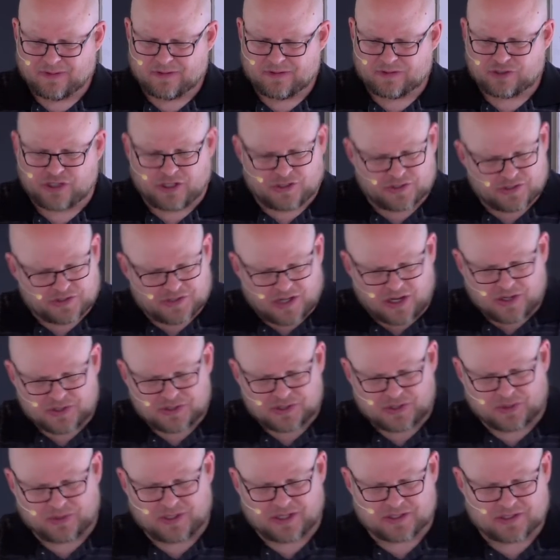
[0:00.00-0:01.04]
Jesus
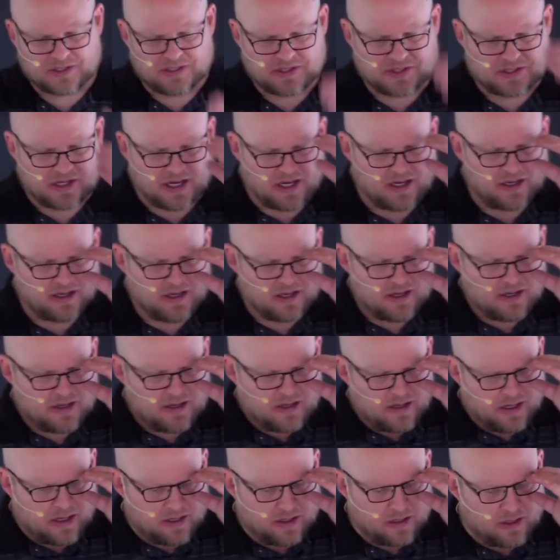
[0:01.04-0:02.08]
also doesn't say,
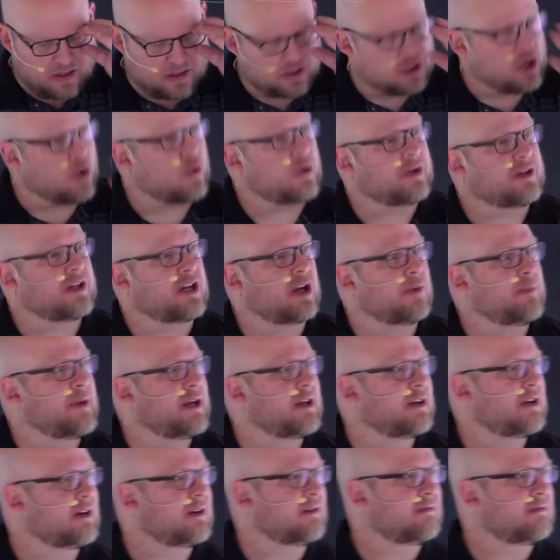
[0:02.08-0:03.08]
uh, go and commit